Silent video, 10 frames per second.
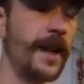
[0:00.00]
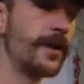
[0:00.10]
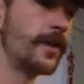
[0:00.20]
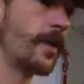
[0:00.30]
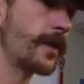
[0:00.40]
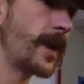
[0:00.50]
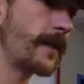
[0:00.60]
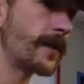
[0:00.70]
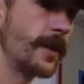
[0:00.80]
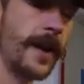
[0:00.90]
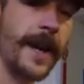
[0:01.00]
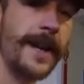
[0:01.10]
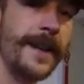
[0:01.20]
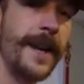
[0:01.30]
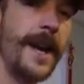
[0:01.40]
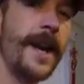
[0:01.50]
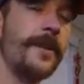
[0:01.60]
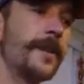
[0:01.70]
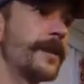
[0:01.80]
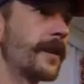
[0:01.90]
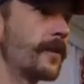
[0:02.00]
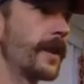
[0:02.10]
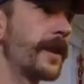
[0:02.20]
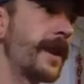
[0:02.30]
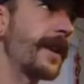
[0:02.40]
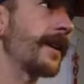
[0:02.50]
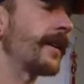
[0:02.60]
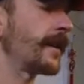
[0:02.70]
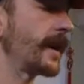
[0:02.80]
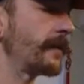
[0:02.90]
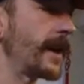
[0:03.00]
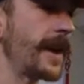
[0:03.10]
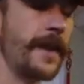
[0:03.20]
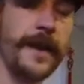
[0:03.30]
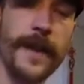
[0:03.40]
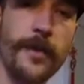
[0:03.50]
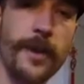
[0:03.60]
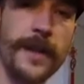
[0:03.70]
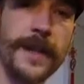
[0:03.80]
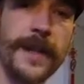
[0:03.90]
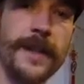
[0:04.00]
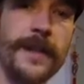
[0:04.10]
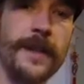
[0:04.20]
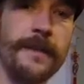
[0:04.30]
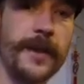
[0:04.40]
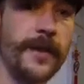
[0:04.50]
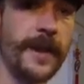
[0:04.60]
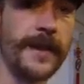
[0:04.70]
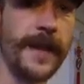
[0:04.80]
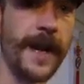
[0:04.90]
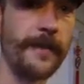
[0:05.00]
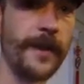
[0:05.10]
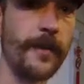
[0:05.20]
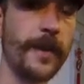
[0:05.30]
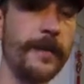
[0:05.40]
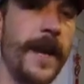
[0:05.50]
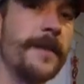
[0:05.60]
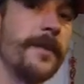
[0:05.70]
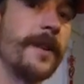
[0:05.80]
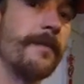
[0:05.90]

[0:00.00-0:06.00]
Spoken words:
you know what you have in your hand, and you can start to really think, okay, man, I think they really need the victory this time. They're really desperate.